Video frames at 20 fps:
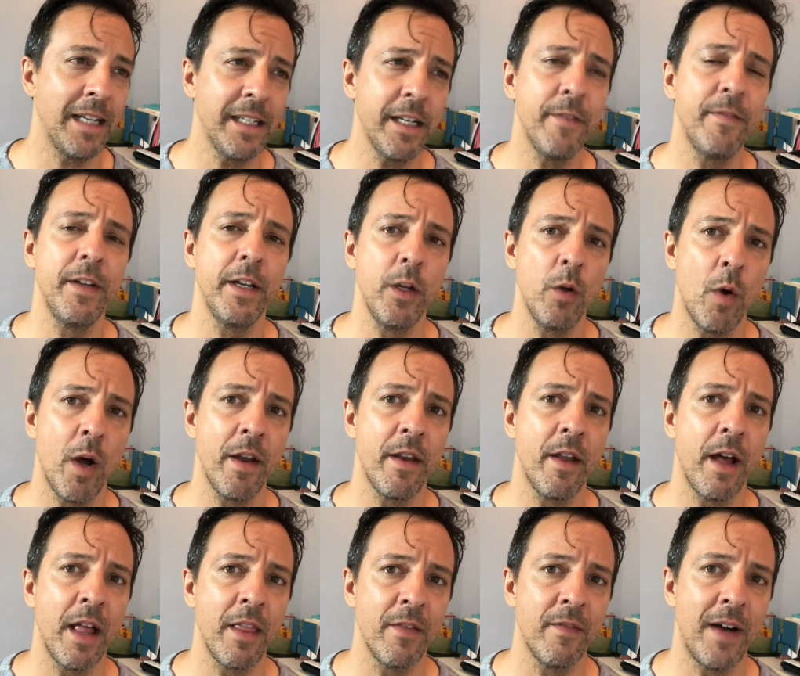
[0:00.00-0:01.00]
did a video
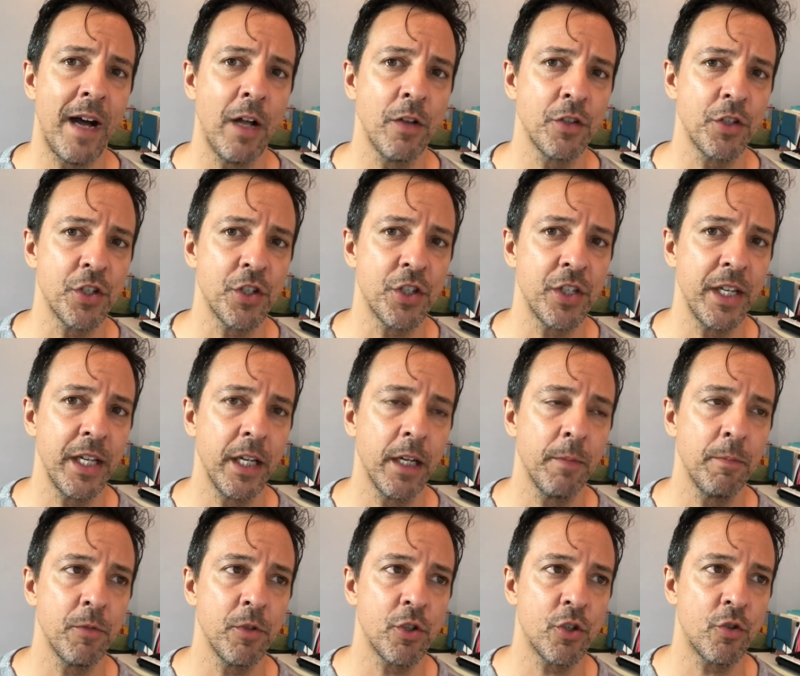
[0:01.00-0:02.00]
on the vowels, just singing
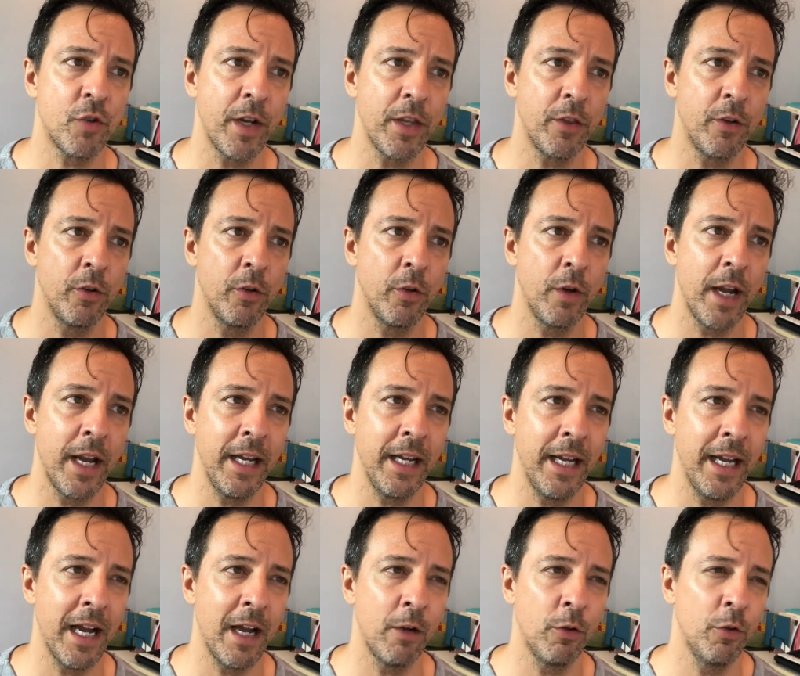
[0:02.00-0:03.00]
them straight through, A,
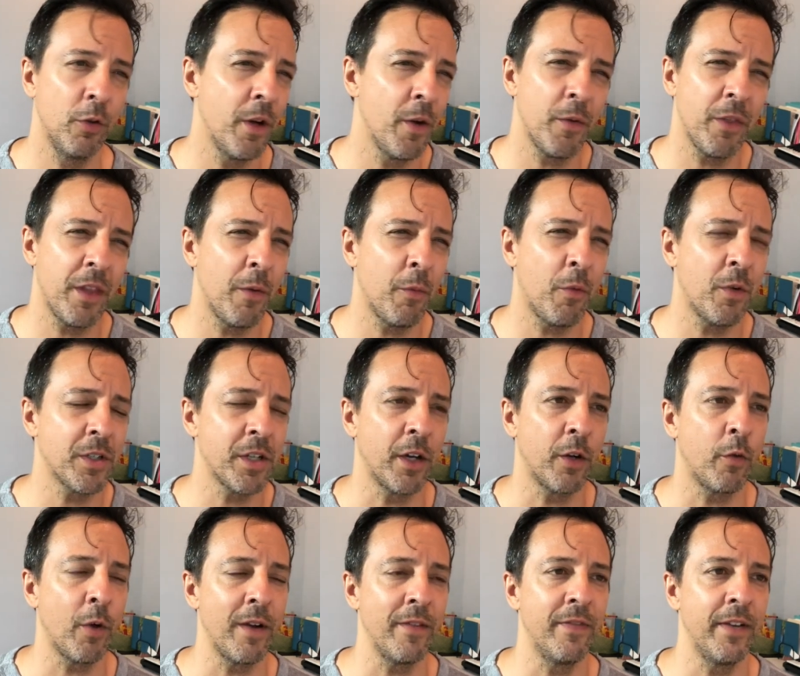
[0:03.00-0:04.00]
E, I, O. No, it wasn't a
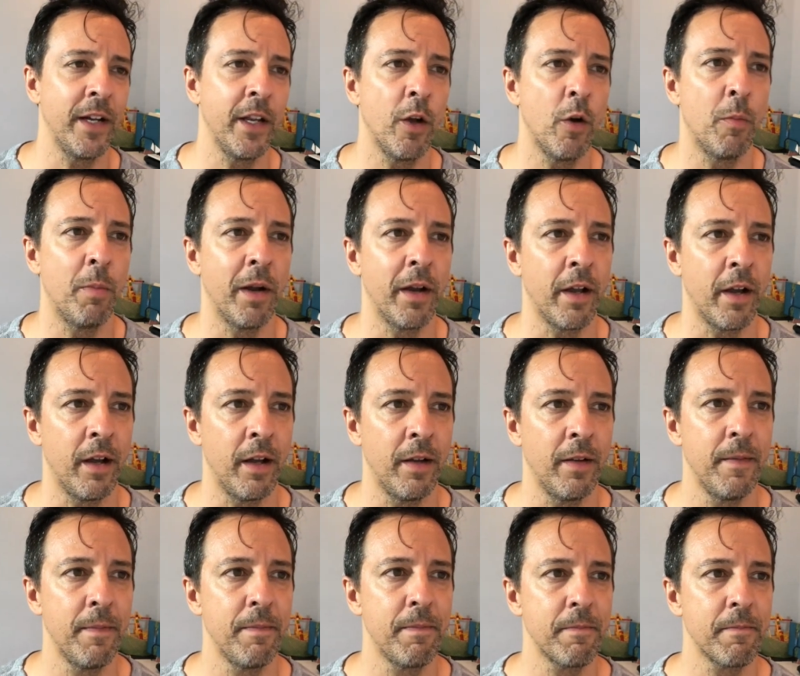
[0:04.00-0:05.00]
great video, but
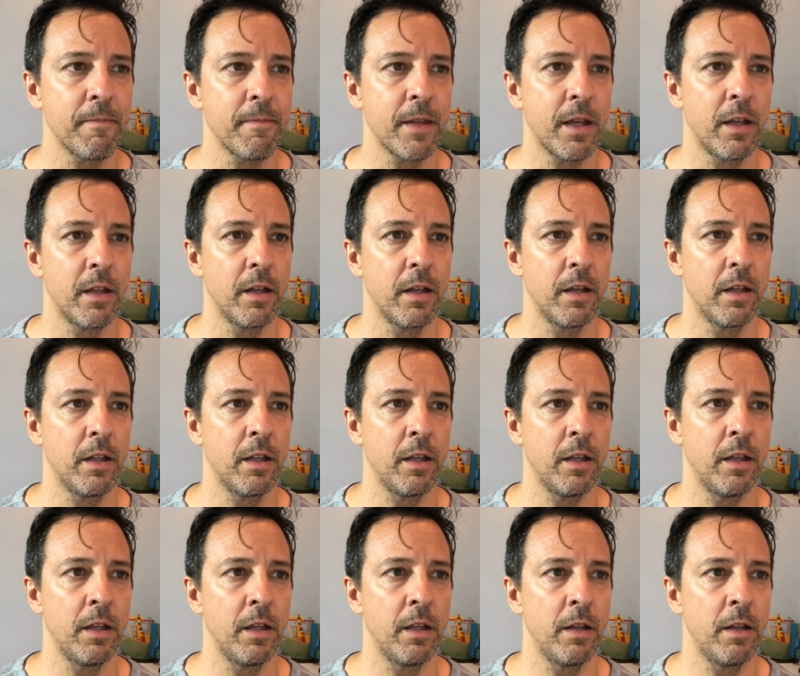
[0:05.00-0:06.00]

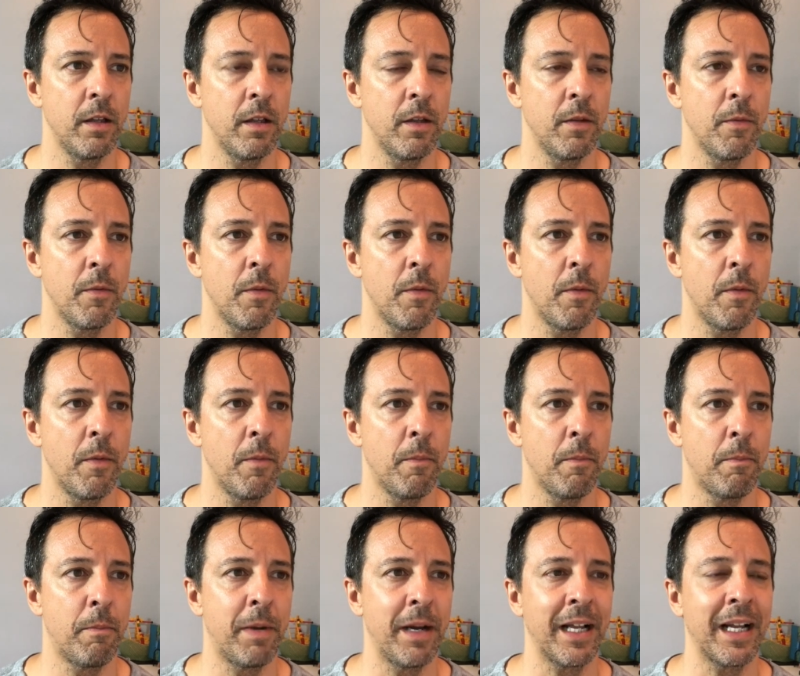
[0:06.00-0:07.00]

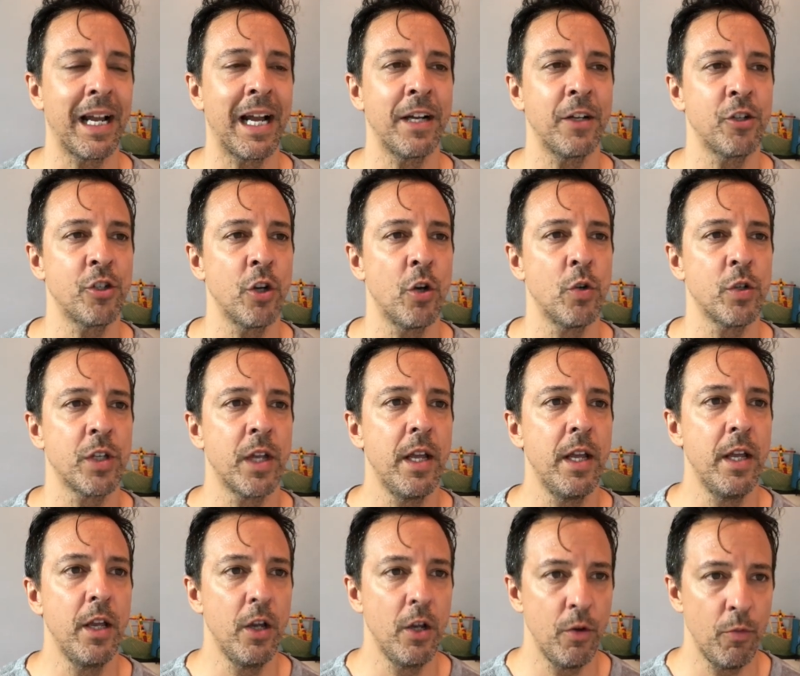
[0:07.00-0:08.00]
it kind of shows
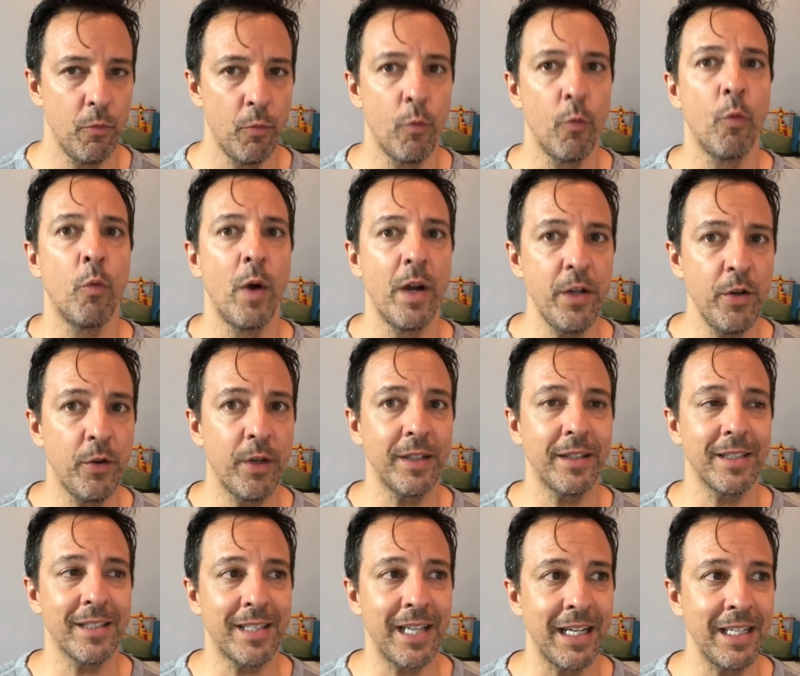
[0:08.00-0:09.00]
when you get
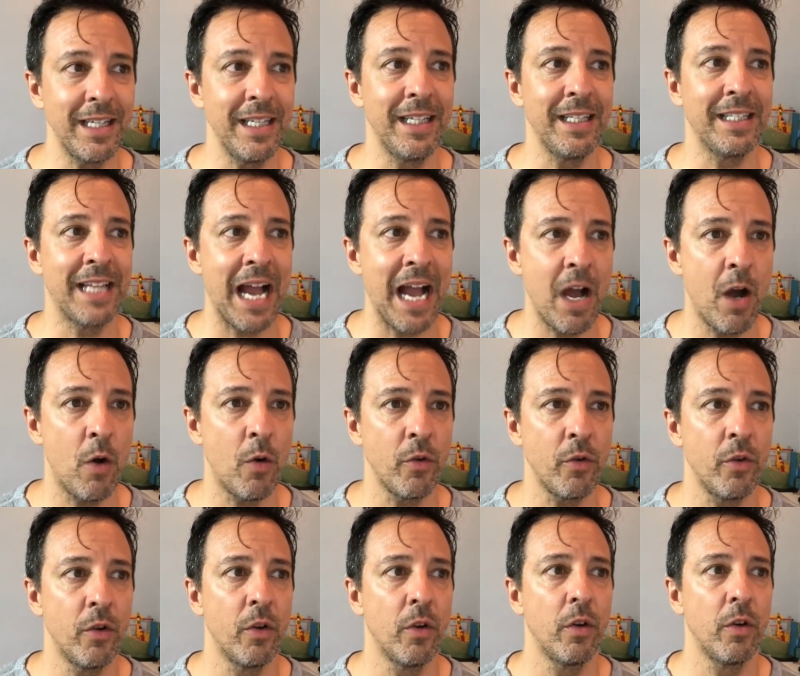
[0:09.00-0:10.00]
this technique
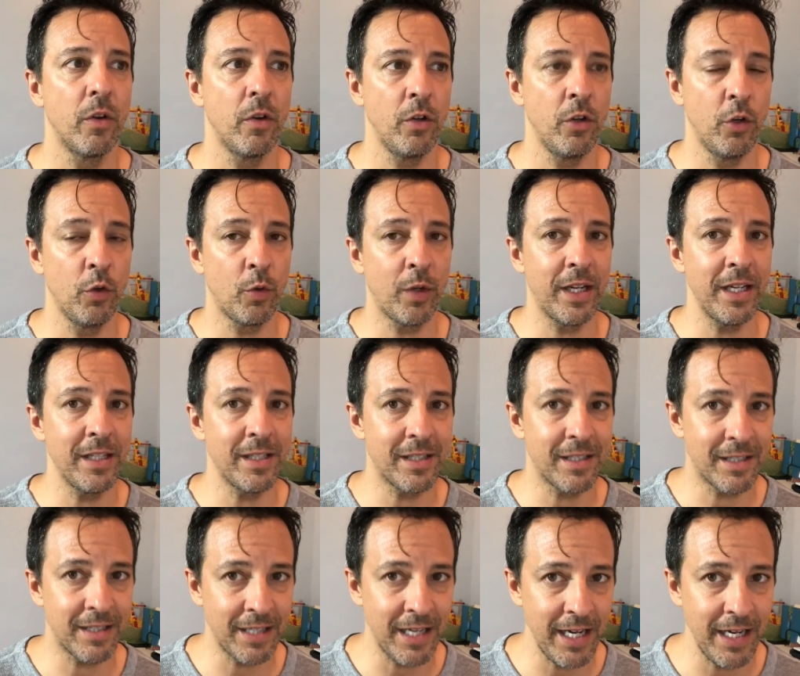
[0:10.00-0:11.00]
down, you can
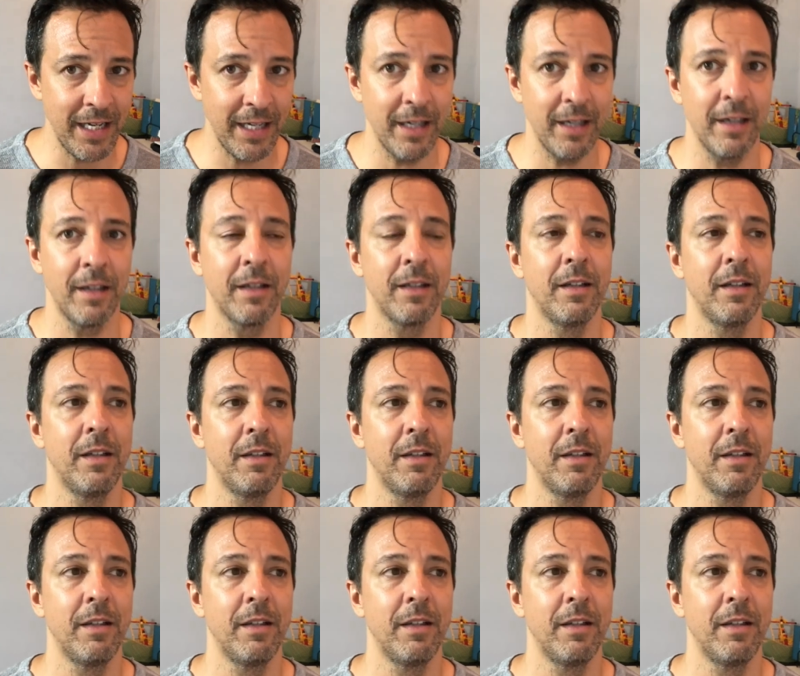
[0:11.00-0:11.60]
sing,